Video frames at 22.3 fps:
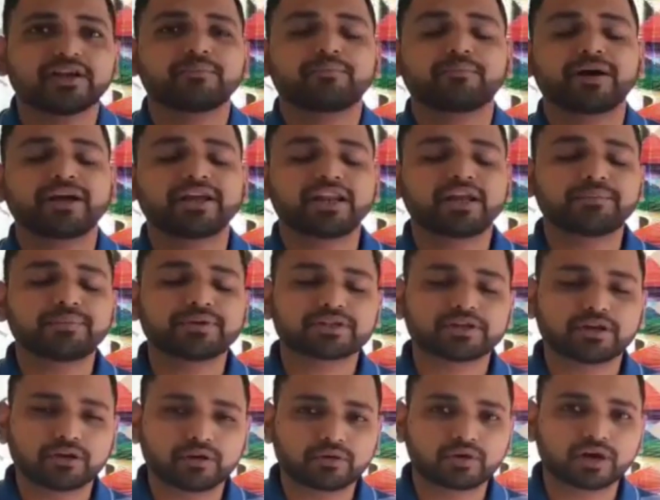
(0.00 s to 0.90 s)
My name is
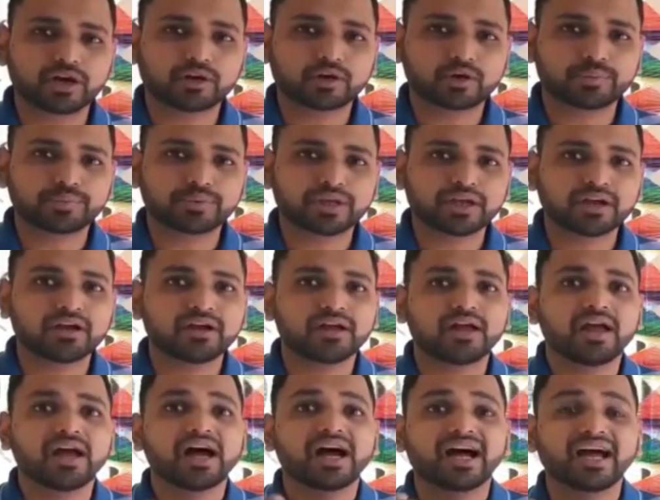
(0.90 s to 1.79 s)
Anurag Gupta.
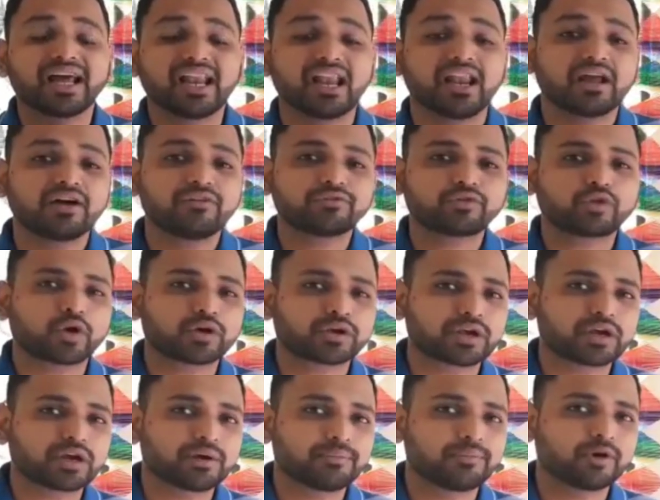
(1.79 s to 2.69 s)
I love
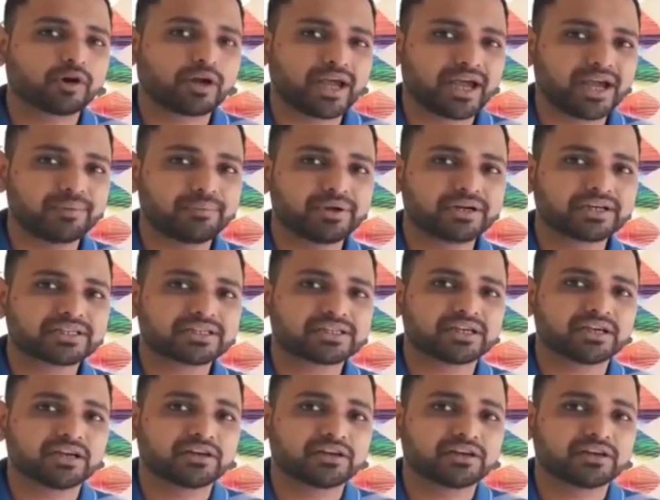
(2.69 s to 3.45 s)
talking about habits,